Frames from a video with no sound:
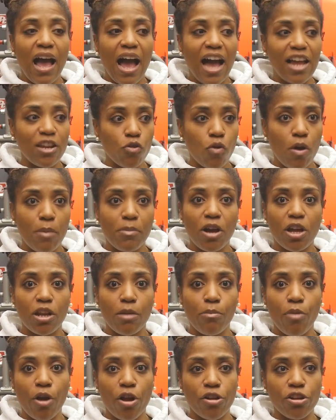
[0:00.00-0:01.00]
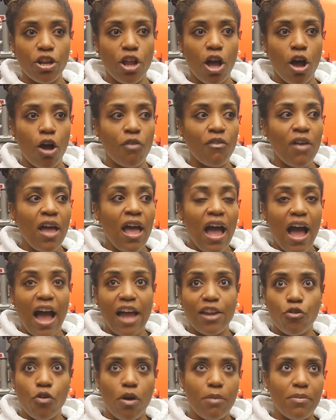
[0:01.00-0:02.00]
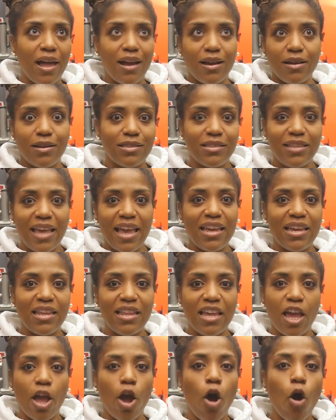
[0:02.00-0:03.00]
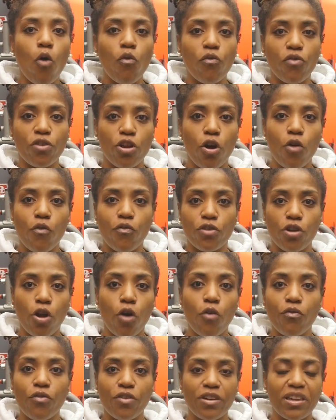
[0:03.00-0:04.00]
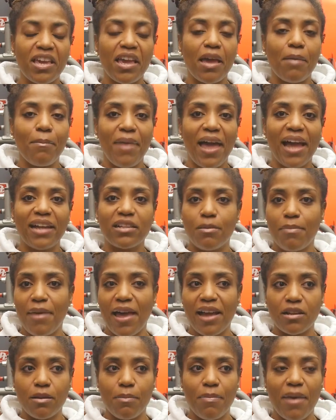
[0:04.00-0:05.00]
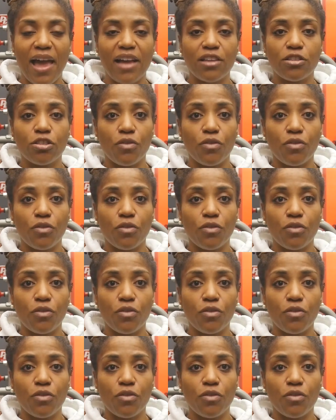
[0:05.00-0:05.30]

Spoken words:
I know I'm going to burn it off. I know I'm not going to take it in over and over and over again, back to back to back.